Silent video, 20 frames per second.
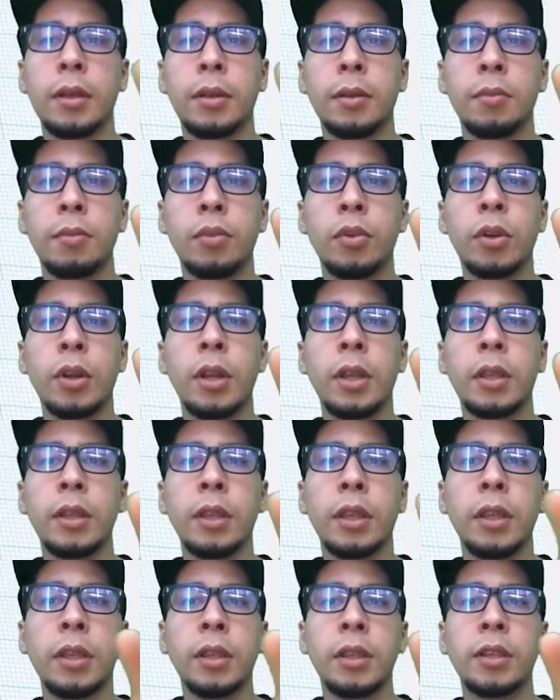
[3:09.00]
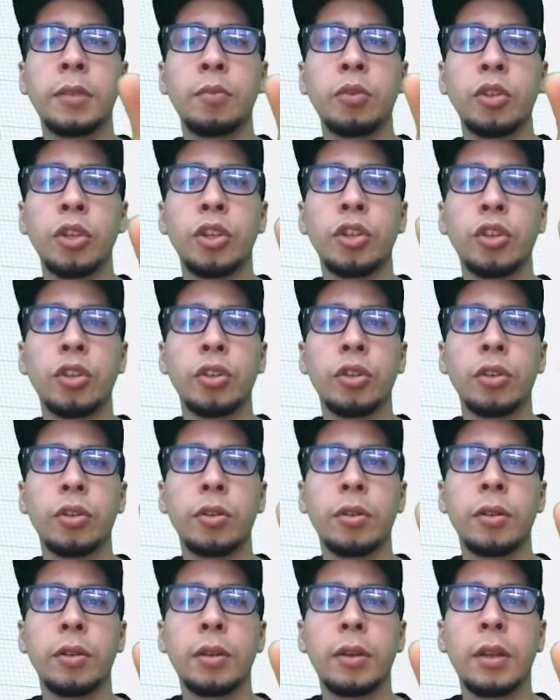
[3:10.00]
put it like in this position,
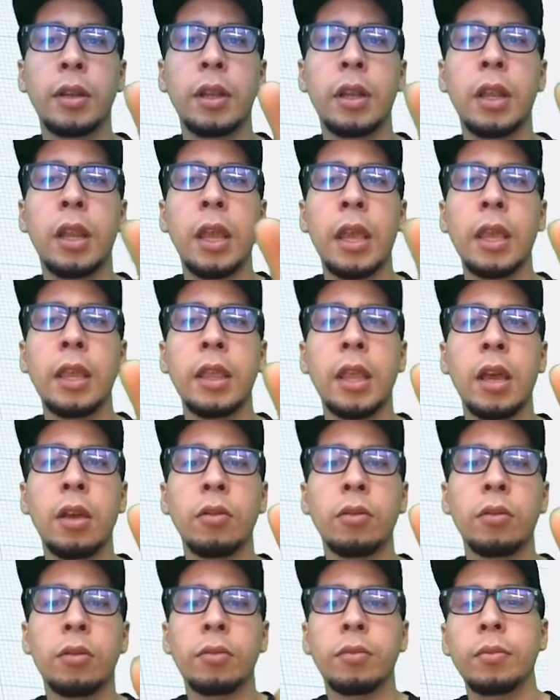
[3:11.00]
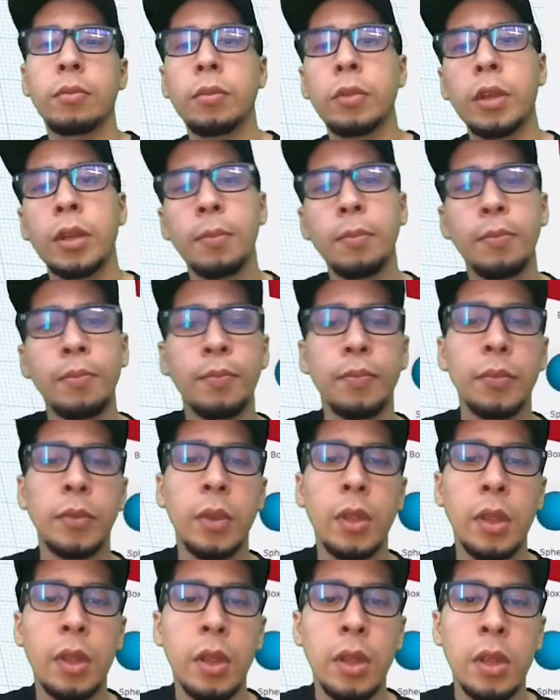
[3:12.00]
laying down. Okay.
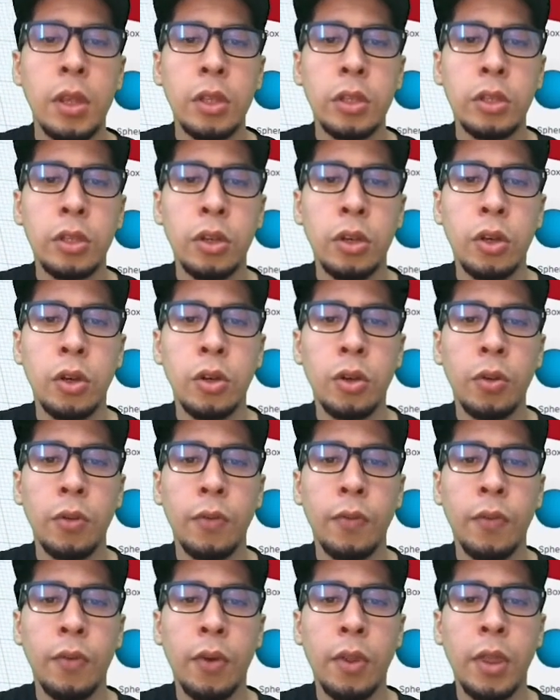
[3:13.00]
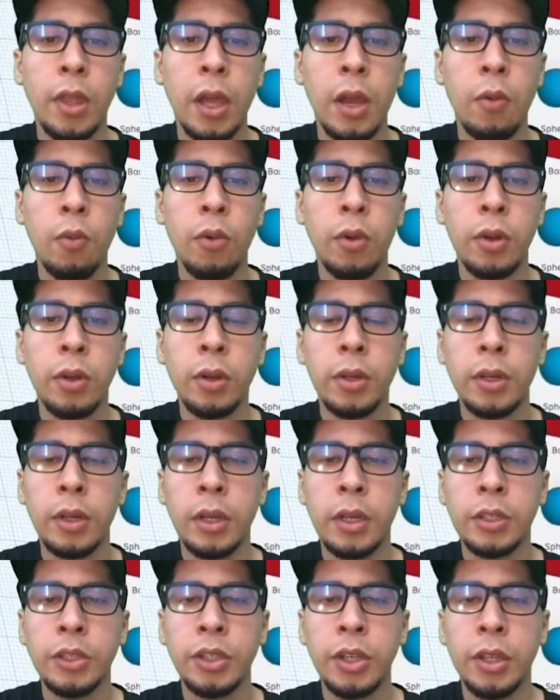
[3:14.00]
So for that one,
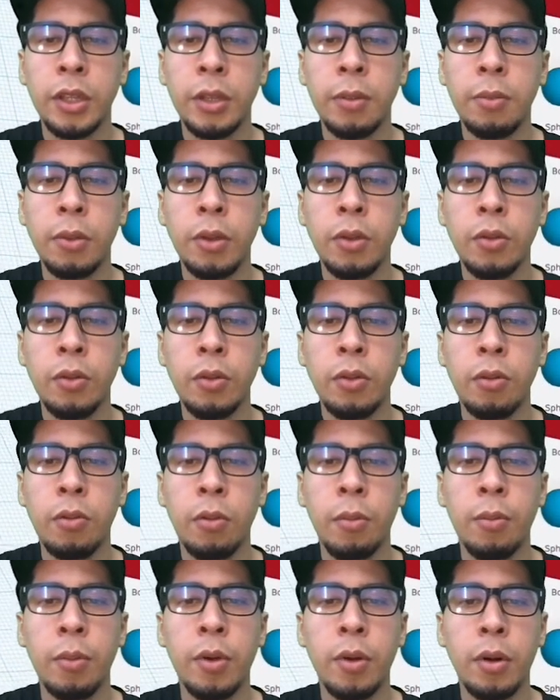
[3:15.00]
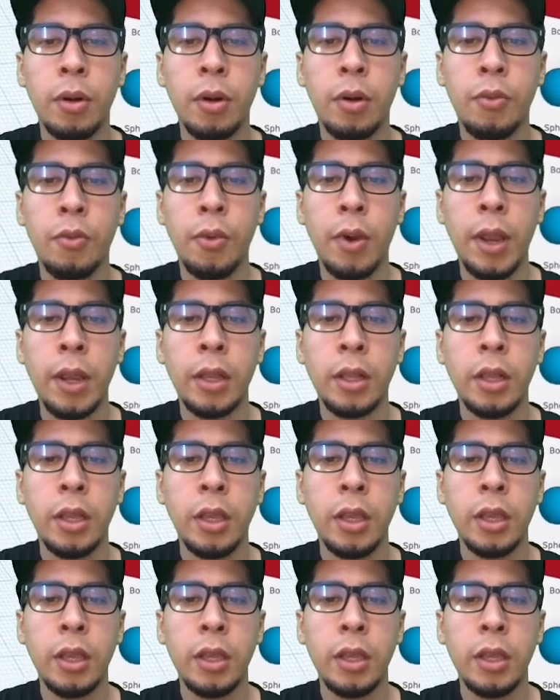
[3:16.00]
let's change the view. Remember, right click.